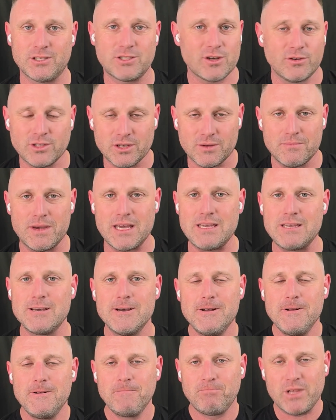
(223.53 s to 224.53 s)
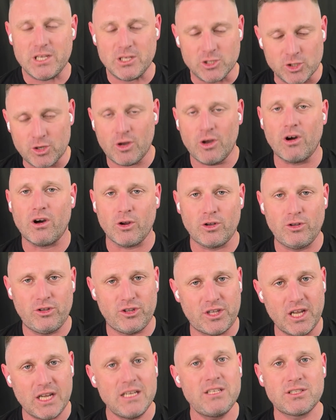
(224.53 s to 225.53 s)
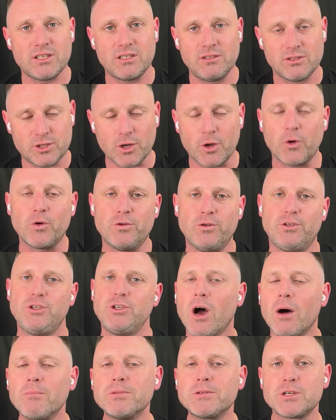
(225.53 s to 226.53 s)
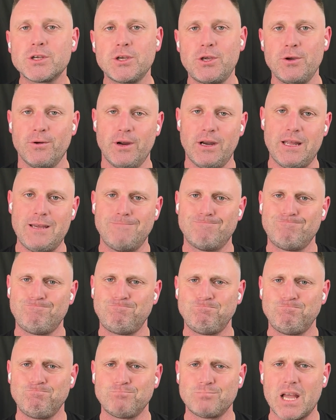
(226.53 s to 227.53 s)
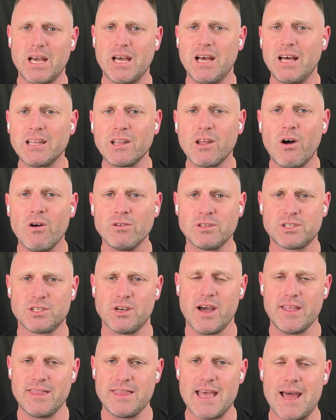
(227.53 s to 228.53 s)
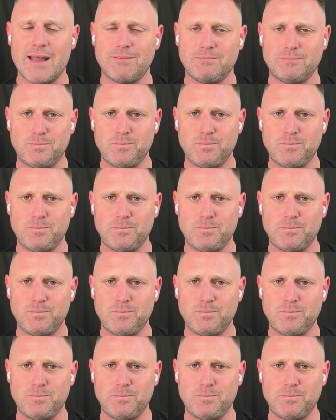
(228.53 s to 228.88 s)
So to me, he's got decent to good job security. Alongside that,